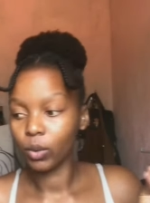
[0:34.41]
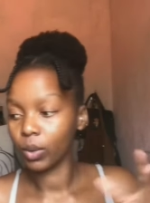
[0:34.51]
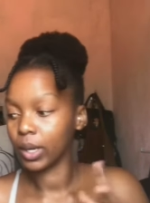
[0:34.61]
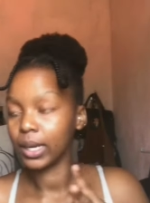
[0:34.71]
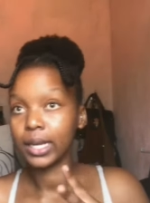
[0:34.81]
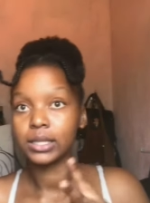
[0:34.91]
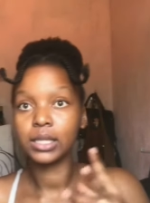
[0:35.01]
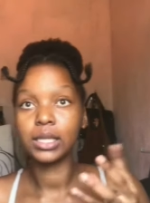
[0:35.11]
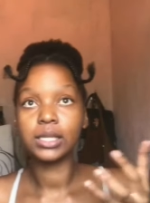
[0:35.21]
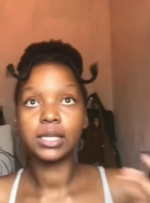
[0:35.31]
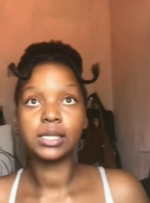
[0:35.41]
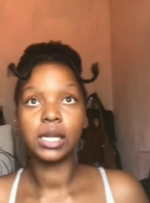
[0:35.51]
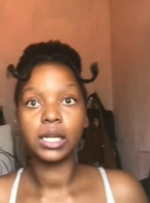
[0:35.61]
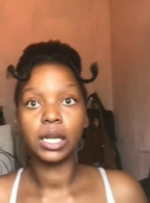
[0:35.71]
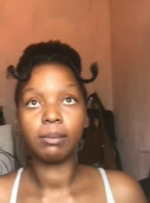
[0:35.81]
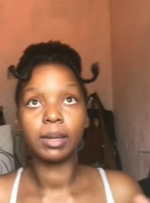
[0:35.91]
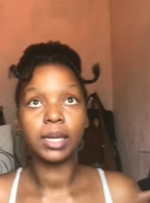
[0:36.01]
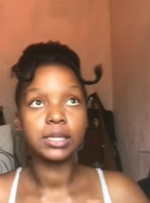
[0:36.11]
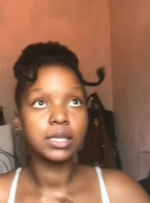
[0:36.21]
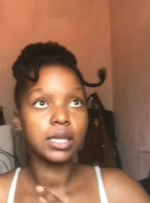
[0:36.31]
Kuri next thing have,
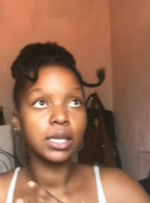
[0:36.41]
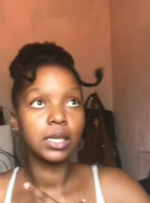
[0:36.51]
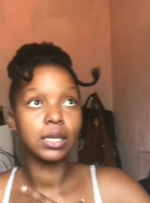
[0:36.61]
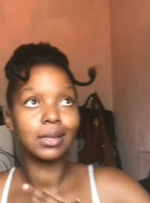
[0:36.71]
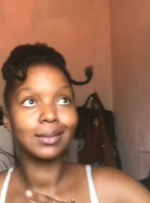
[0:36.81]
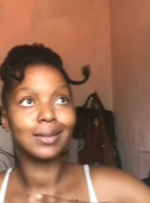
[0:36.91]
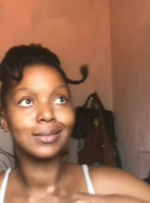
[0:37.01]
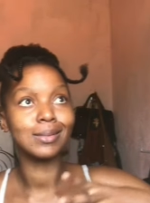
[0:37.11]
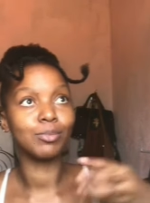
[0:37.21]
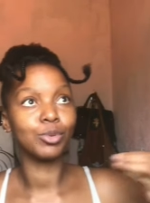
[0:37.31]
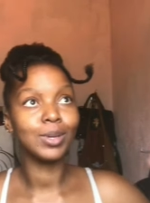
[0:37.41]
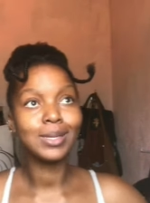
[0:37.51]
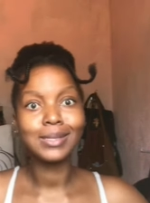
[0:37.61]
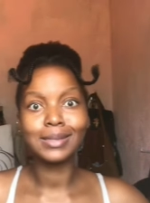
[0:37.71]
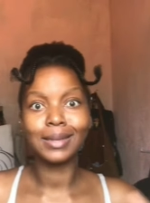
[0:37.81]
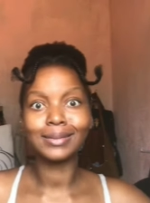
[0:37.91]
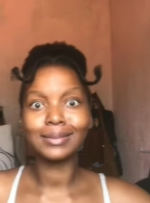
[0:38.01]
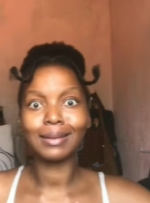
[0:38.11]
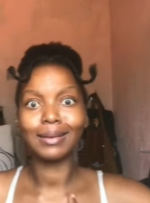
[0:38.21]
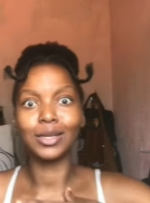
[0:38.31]
next thing there's a breeze, this
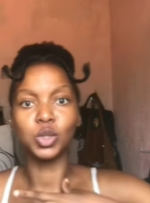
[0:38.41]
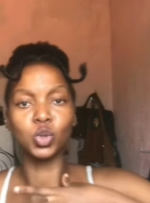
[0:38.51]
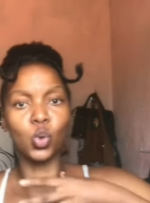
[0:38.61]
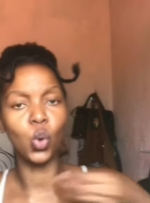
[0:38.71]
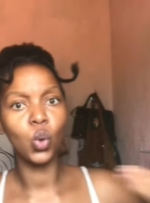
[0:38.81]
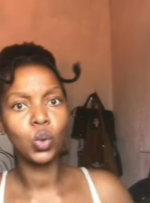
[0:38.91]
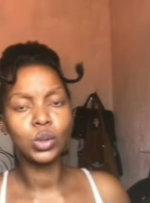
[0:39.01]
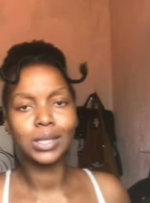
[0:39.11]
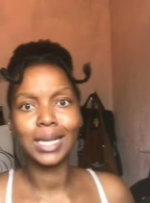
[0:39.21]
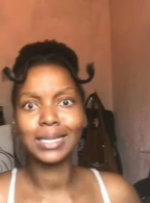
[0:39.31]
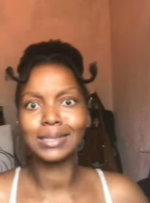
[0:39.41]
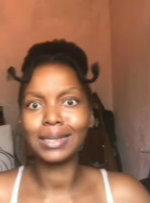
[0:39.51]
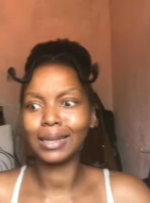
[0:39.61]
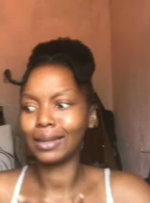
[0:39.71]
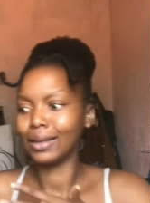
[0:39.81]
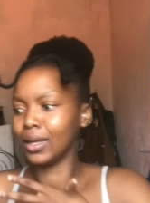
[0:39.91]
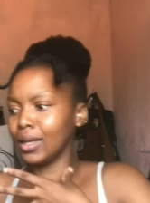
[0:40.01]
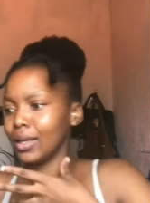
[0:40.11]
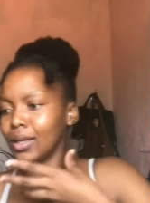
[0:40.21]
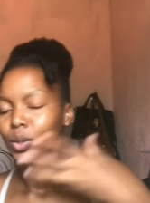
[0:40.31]
thing it's cold, next thing.
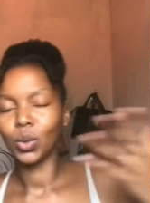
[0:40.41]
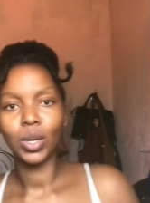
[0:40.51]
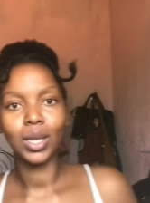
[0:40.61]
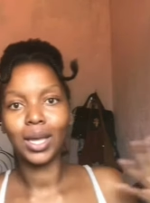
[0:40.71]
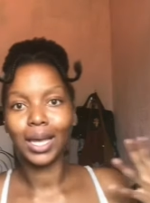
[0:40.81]
Kuri I